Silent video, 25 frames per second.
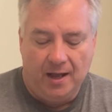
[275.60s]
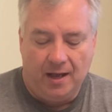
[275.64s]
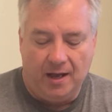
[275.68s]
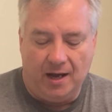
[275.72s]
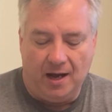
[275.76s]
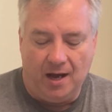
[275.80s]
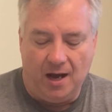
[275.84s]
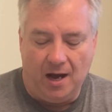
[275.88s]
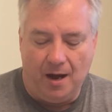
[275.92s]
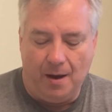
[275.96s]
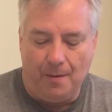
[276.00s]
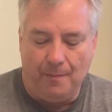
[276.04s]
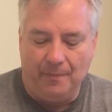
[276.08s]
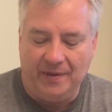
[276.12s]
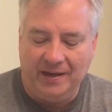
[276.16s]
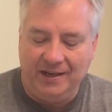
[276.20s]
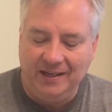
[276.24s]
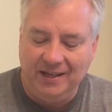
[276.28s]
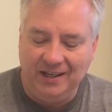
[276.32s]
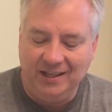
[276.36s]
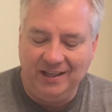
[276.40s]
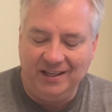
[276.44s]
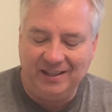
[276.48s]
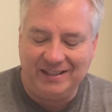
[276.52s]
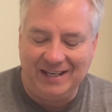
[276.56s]
They
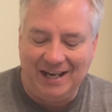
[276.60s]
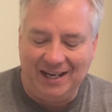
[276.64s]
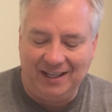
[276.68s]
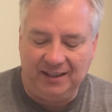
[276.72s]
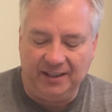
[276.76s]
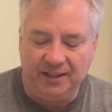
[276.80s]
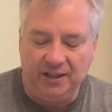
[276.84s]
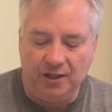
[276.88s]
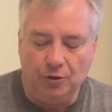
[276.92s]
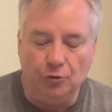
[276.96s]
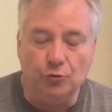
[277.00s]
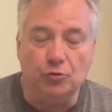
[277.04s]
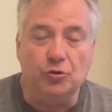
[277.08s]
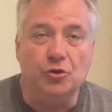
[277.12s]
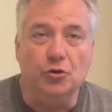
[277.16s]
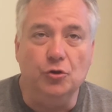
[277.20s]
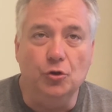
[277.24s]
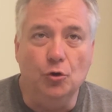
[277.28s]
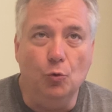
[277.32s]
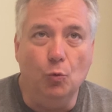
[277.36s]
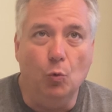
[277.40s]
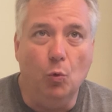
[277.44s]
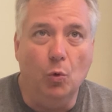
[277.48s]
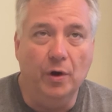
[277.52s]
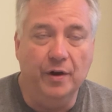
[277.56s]
didn't exactly use
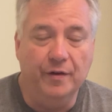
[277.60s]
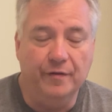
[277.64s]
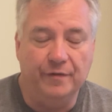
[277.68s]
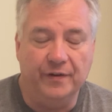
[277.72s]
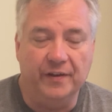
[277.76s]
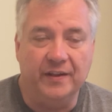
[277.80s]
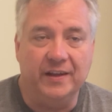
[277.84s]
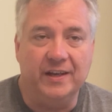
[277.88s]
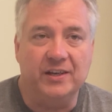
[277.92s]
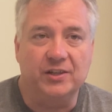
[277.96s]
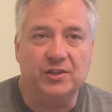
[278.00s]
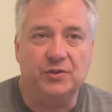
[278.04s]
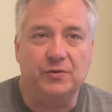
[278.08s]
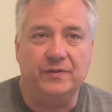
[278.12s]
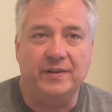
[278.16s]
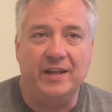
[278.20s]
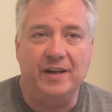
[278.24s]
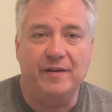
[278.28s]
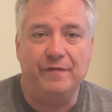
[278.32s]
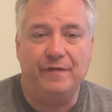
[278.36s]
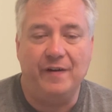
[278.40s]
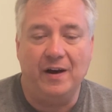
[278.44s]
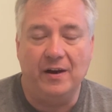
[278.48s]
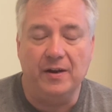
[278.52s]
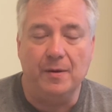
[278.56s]
new wood for this. They
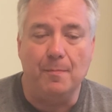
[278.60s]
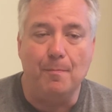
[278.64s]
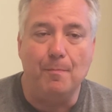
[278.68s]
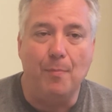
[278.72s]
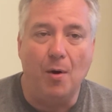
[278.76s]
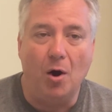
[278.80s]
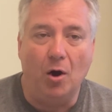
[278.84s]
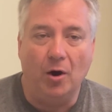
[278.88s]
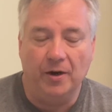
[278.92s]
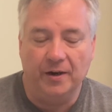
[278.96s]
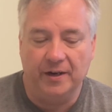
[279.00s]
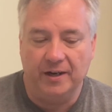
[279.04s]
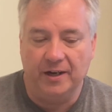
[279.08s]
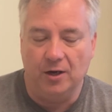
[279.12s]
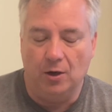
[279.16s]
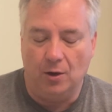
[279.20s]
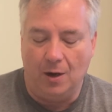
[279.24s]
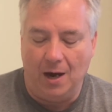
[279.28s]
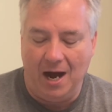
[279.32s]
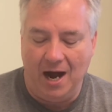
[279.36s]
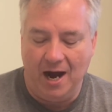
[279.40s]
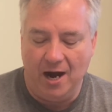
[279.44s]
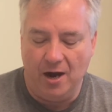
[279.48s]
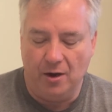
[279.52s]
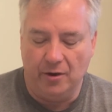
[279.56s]
found a barn in
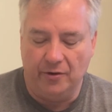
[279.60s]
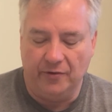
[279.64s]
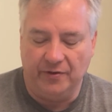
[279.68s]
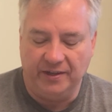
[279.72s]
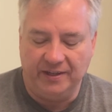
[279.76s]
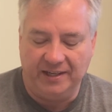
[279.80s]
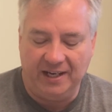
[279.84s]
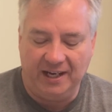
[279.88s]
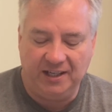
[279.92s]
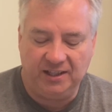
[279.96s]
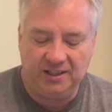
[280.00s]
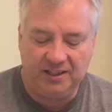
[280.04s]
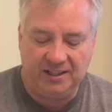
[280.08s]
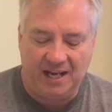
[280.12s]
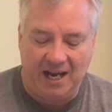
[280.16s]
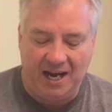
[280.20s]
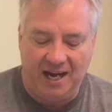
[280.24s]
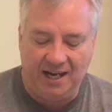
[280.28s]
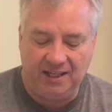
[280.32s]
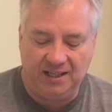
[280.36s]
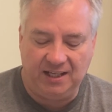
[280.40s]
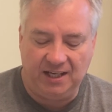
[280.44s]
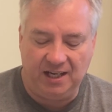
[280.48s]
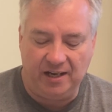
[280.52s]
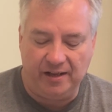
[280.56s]
Ohio that dates to
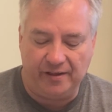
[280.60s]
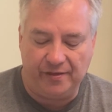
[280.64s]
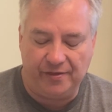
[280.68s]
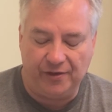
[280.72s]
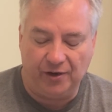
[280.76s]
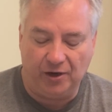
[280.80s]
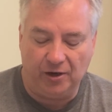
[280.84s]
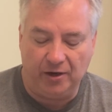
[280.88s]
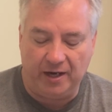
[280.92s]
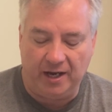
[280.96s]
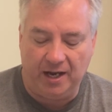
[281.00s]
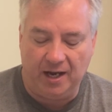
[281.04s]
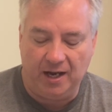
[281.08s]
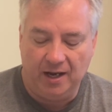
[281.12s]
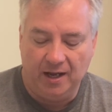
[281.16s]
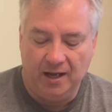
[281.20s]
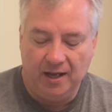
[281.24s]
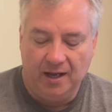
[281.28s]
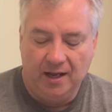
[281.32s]
1830.